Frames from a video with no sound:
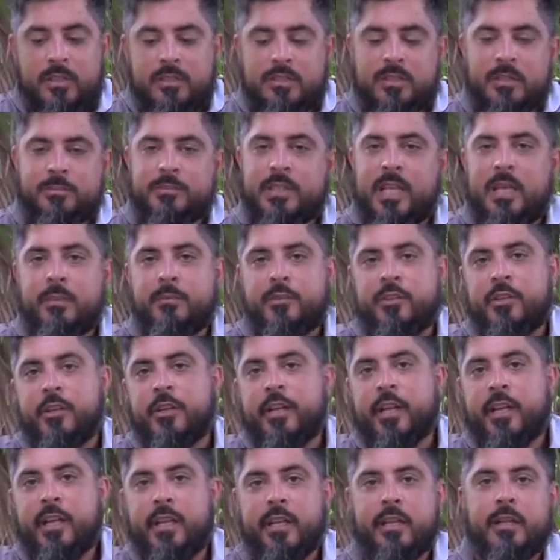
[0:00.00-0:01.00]
sometimes you're
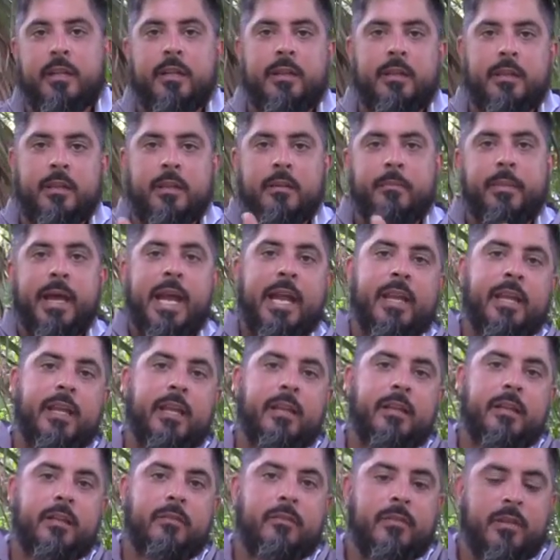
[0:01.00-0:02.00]
getting the back
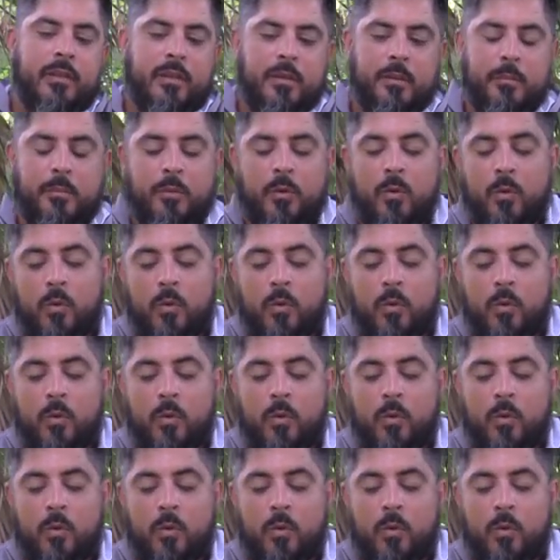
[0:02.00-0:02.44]
end of them,